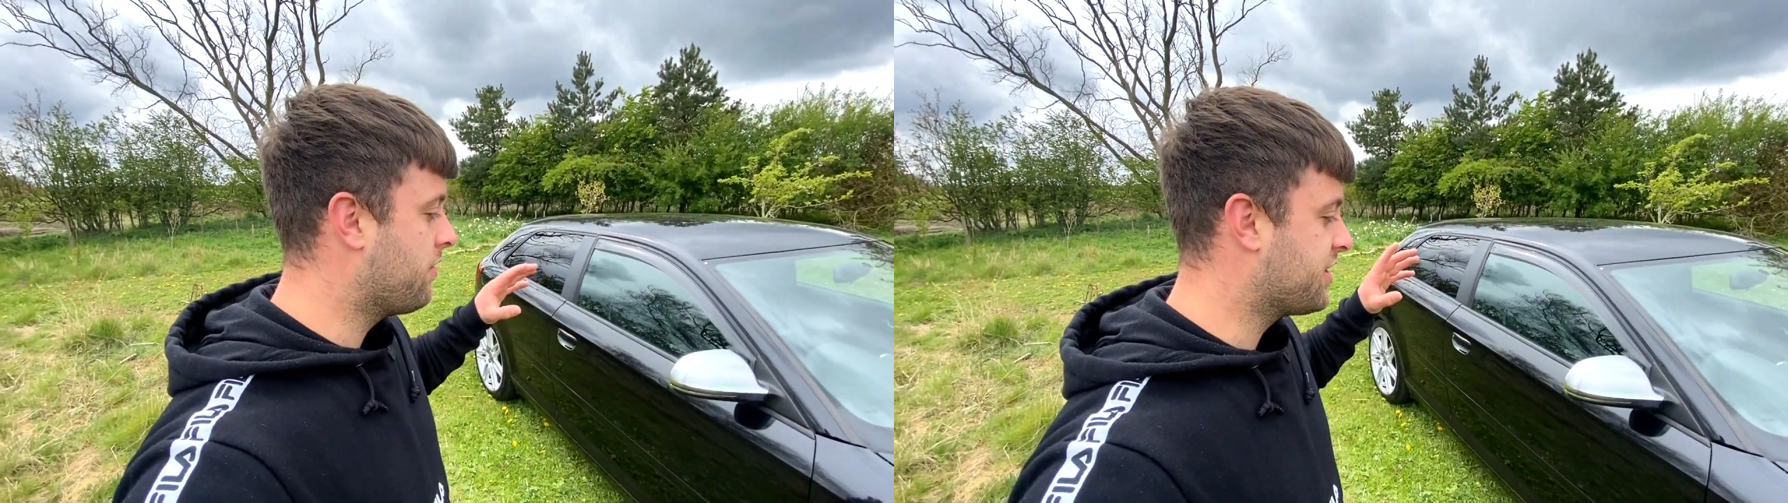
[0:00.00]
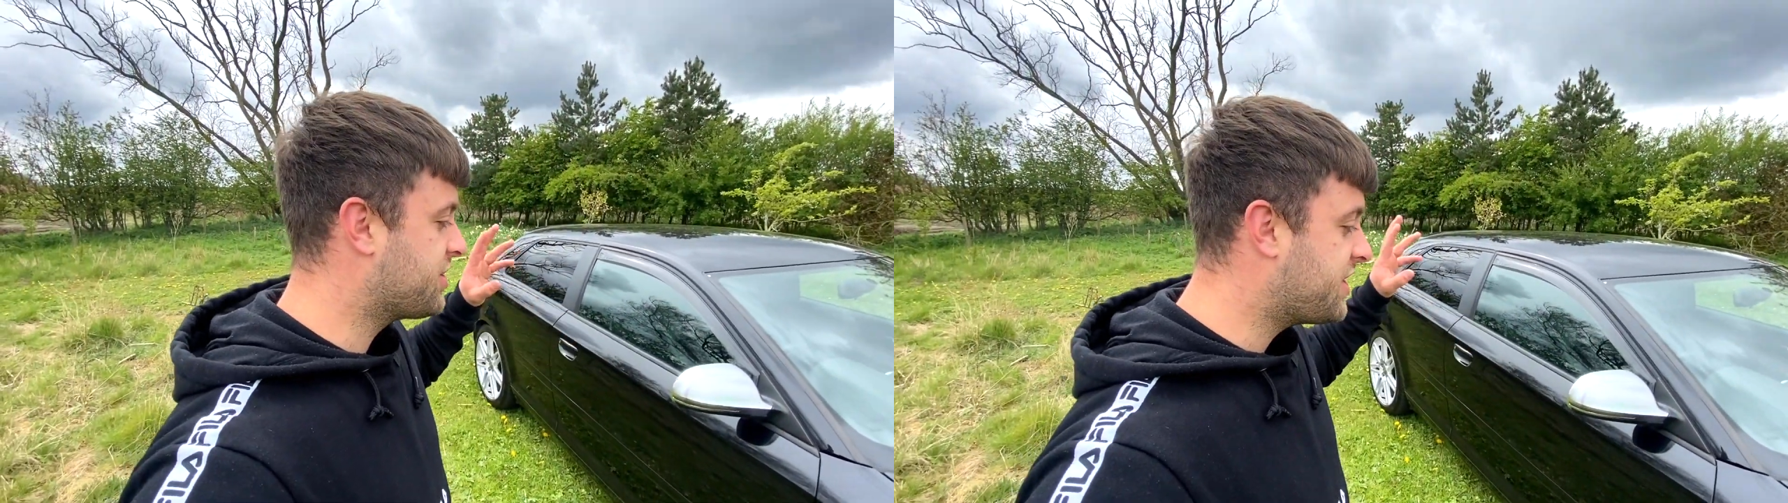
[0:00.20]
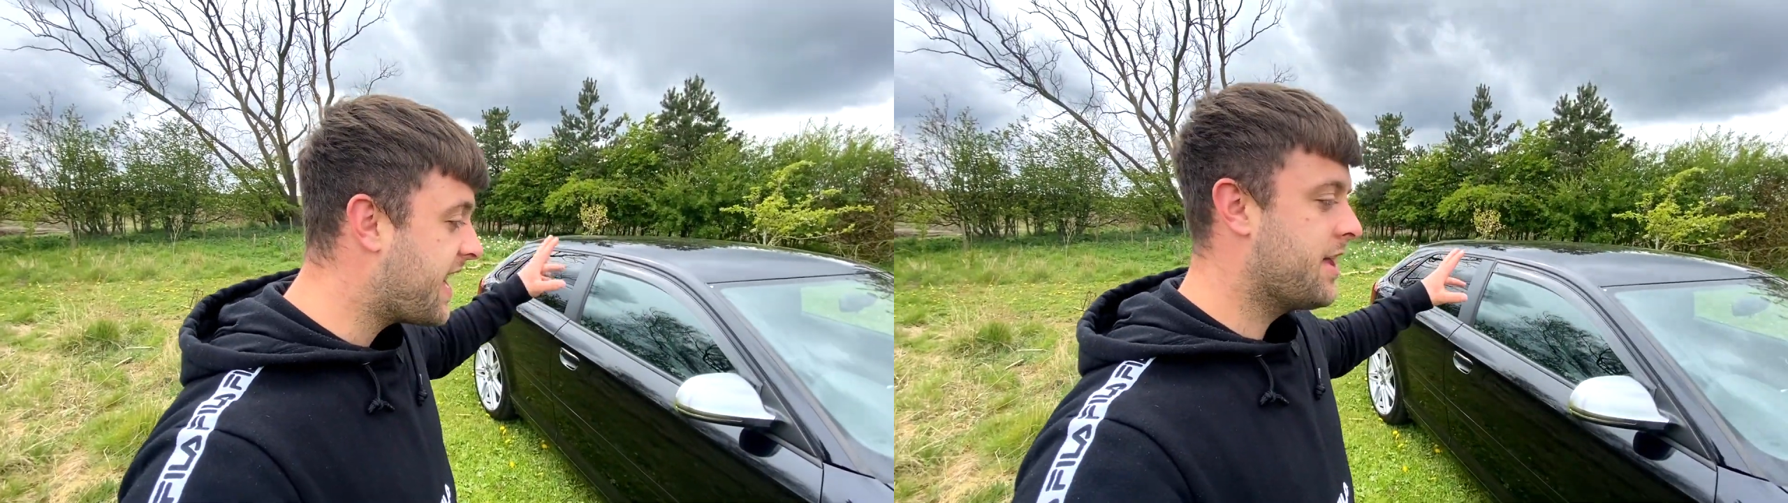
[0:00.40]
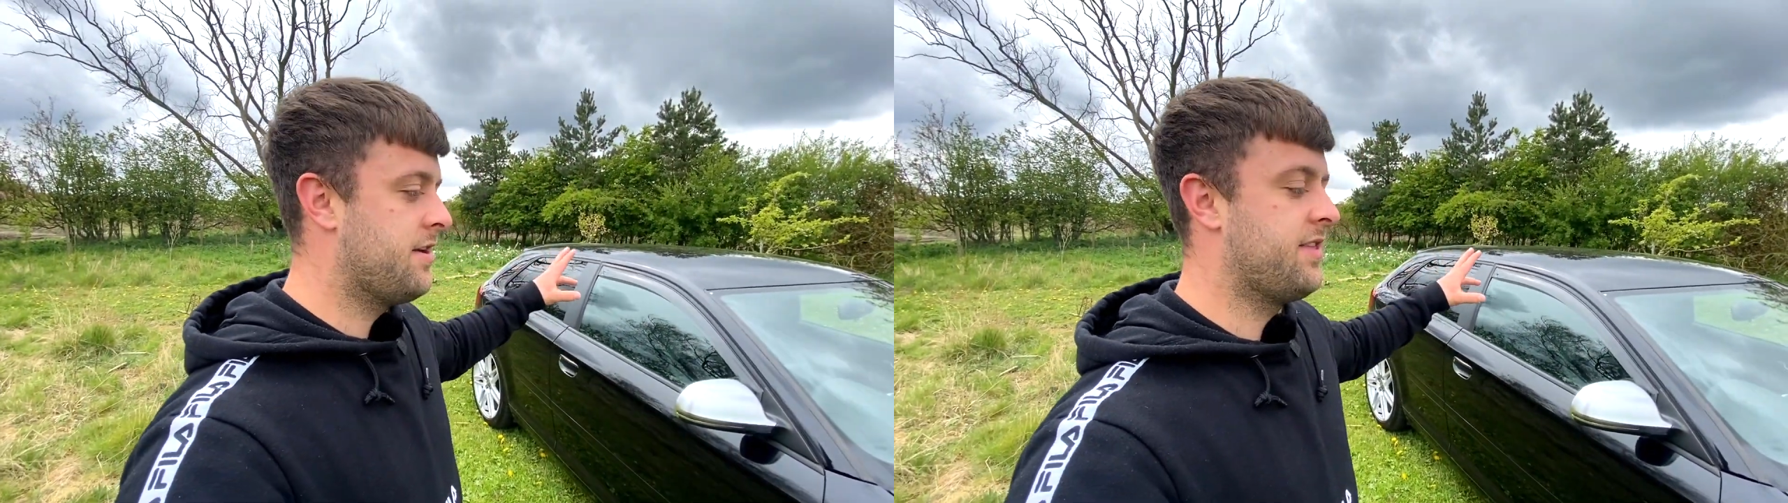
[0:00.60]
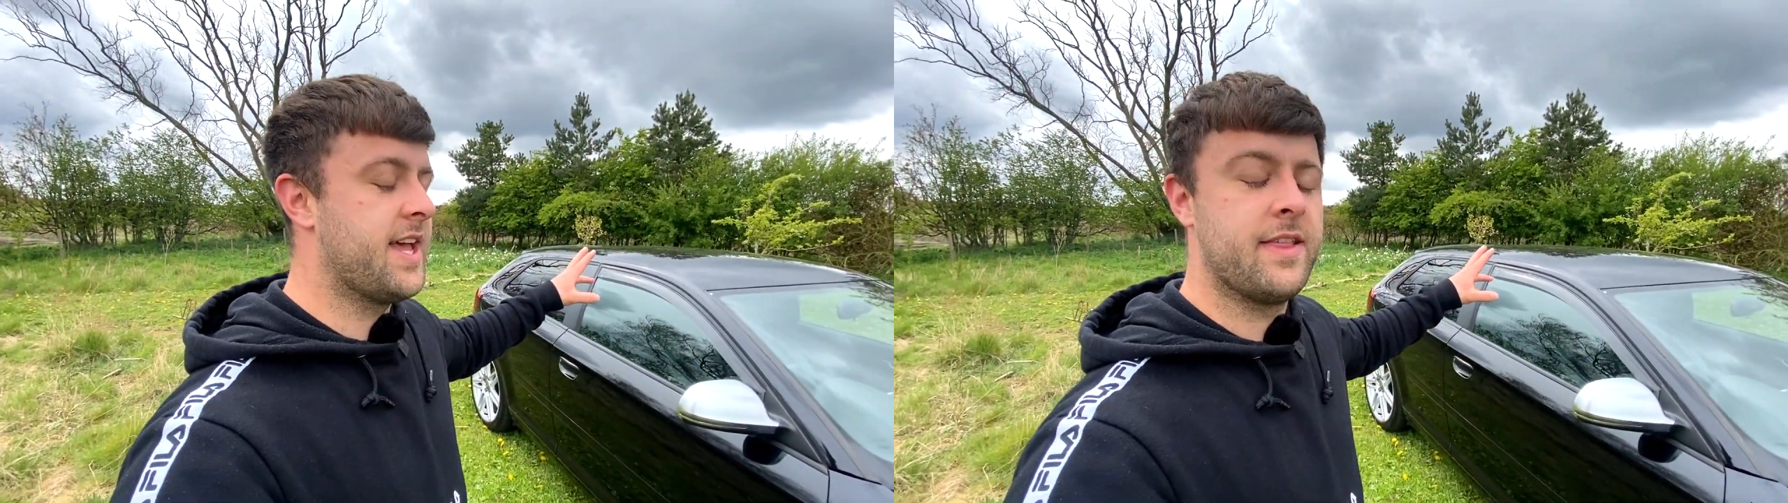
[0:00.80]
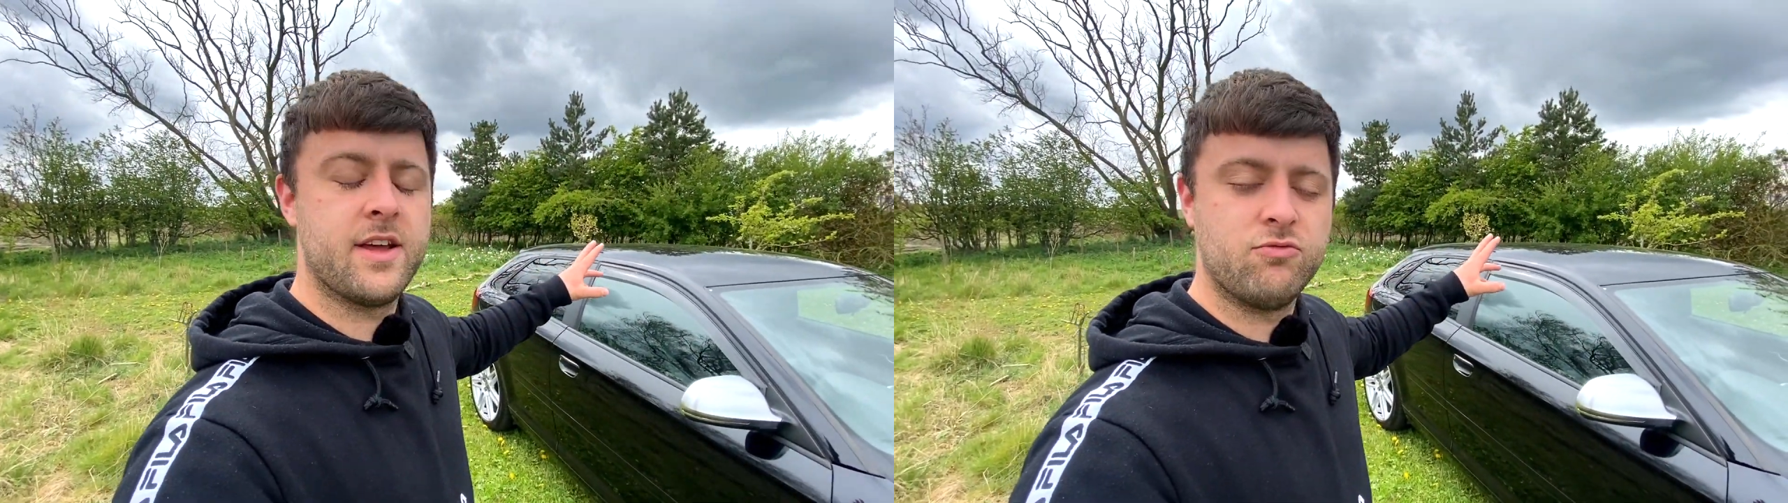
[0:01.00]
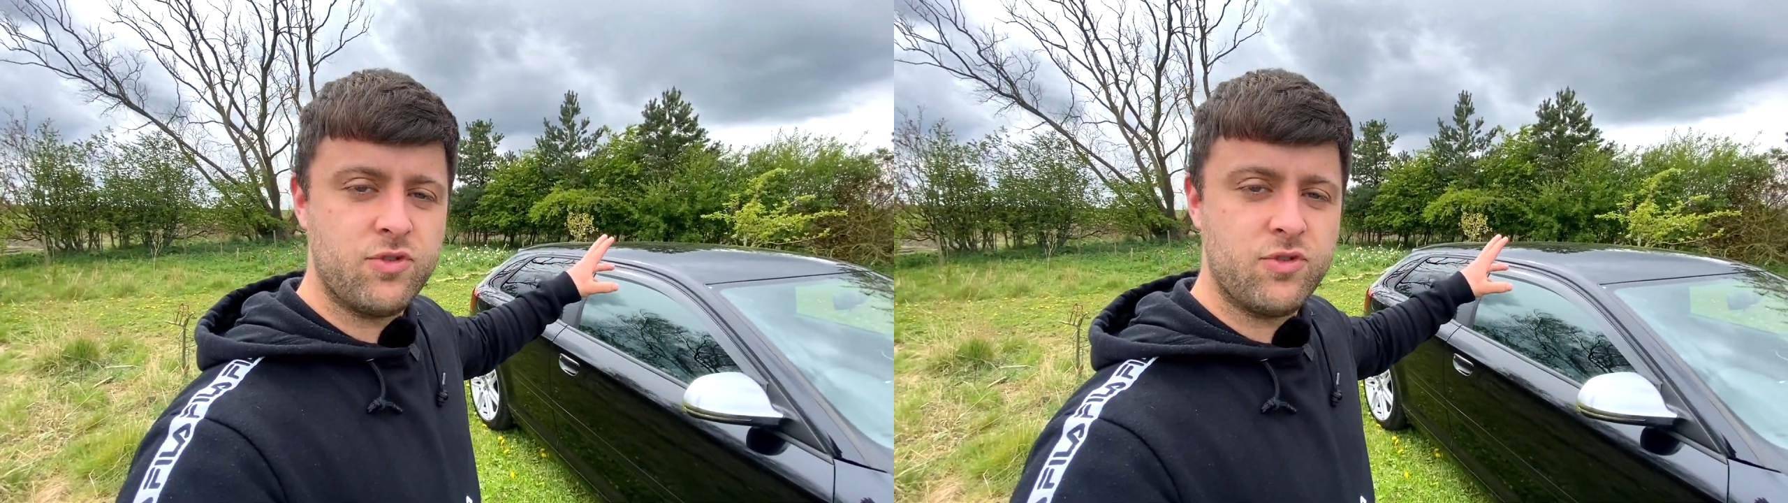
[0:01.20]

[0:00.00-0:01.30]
the second thing that